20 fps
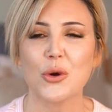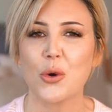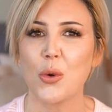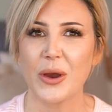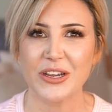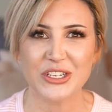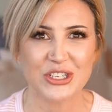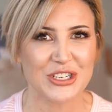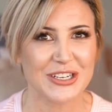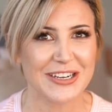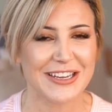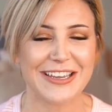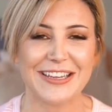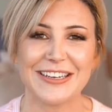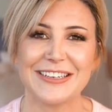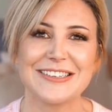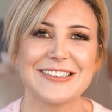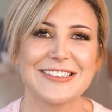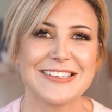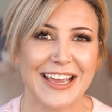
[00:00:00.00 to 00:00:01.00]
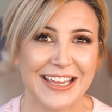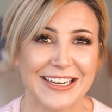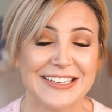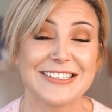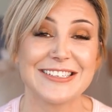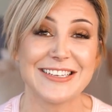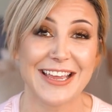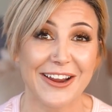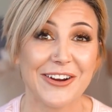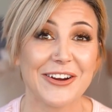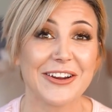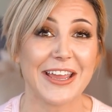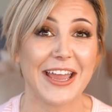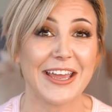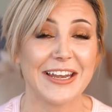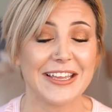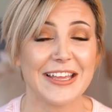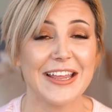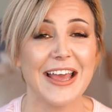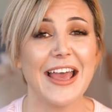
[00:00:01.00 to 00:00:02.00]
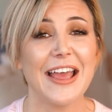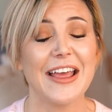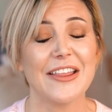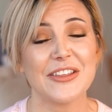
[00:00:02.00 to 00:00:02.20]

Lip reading: questioning it and interrogating it,